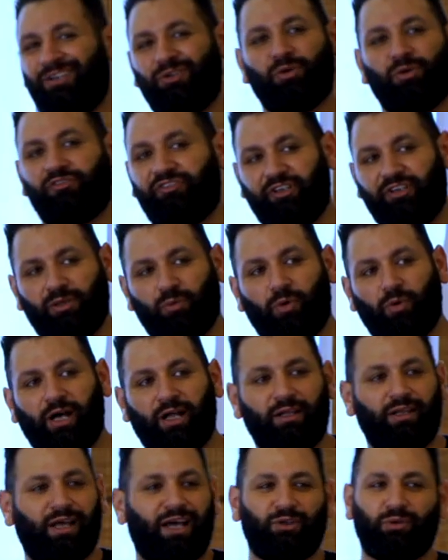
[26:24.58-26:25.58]
don't feel
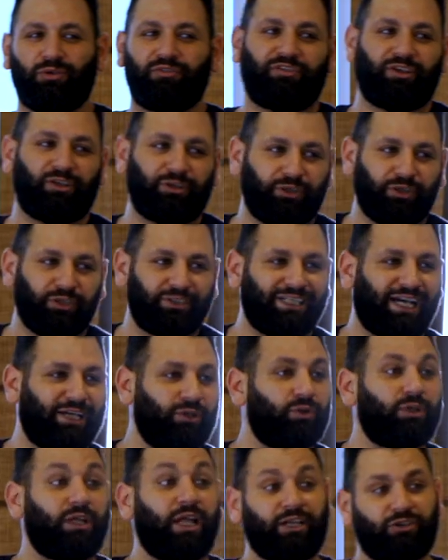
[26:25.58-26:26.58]
well, I don't feel good, I
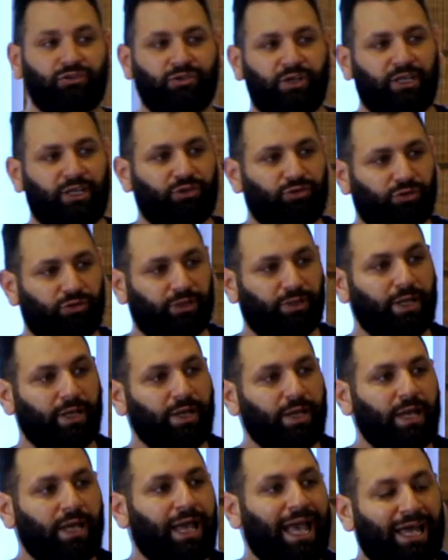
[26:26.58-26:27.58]
don't like training during.
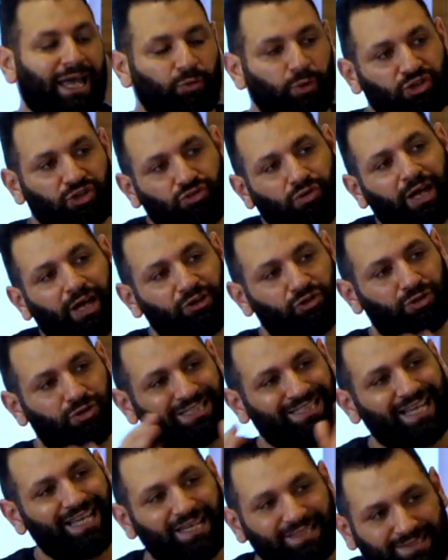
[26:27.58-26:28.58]
And we try to
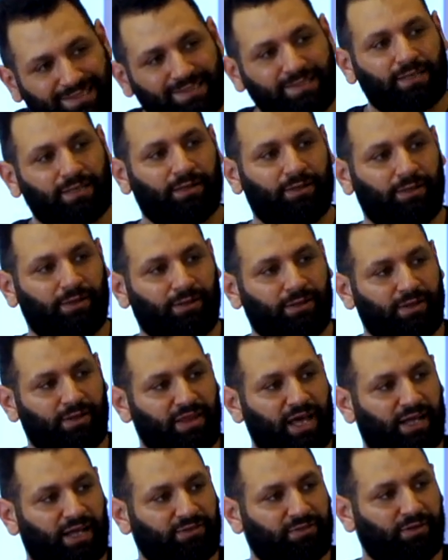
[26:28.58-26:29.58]
test
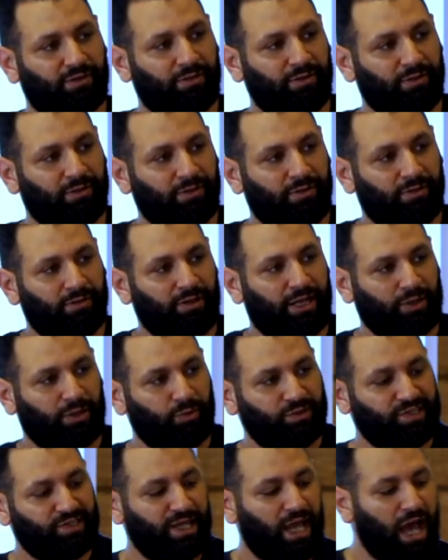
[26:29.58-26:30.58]
that. Like, we
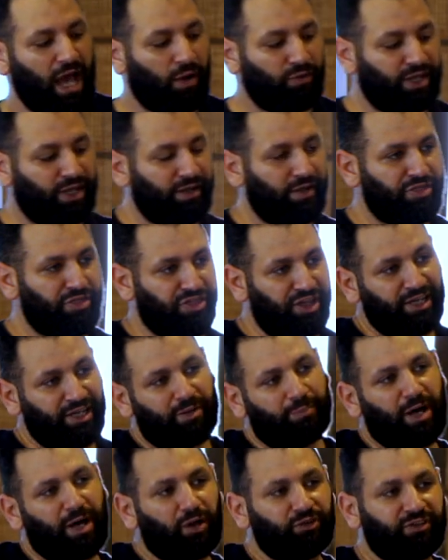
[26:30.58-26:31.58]
see how they think
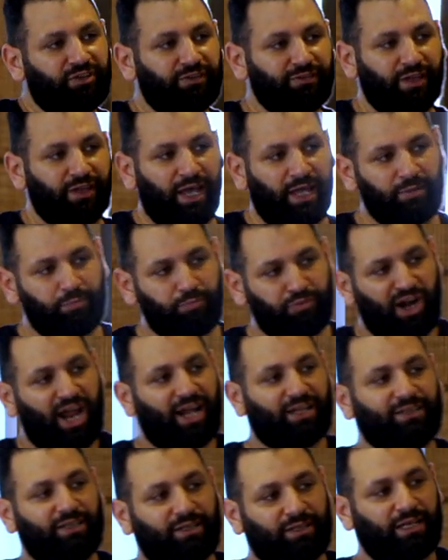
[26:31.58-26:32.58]
about it and
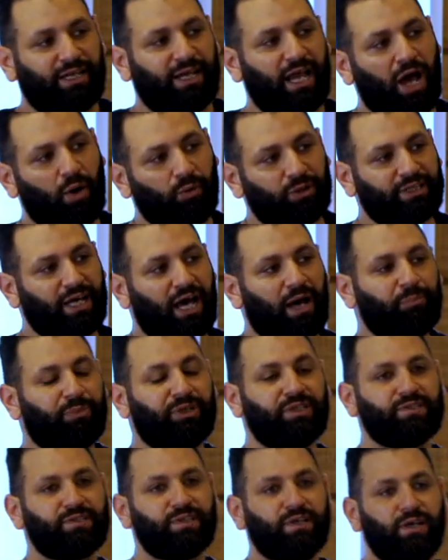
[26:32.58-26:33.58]
practically how it
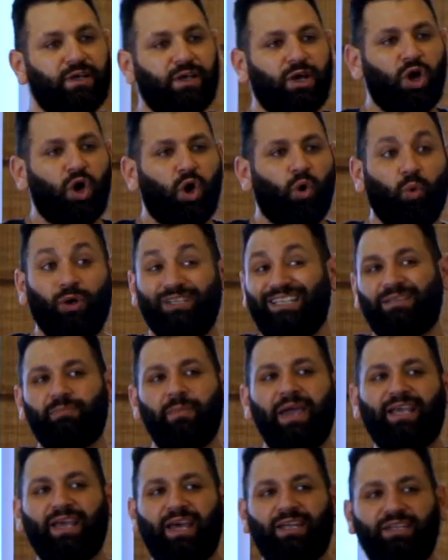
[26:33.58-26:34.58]
happens. Would it
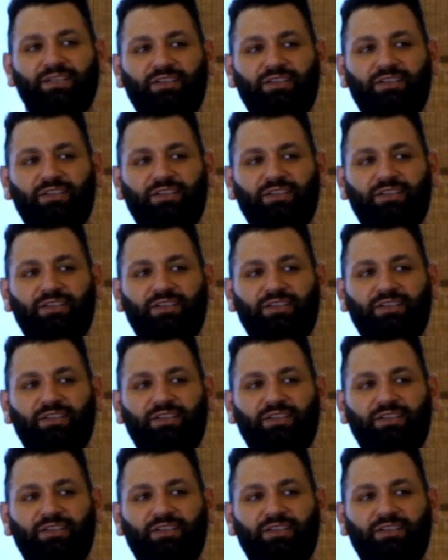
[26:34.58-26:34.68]
make any